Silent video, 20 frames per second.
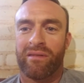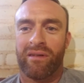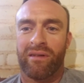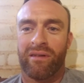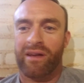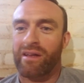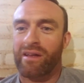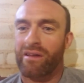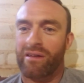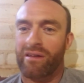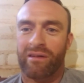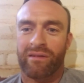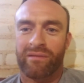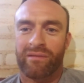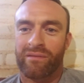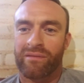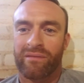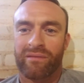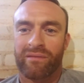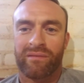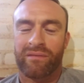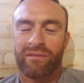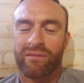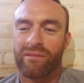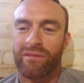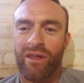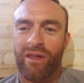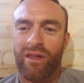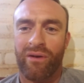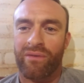Like,
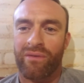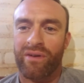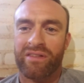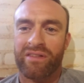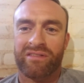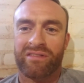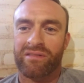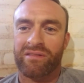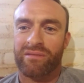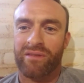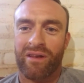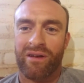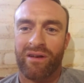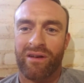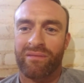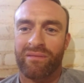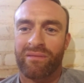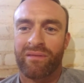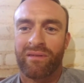no, it's, you know,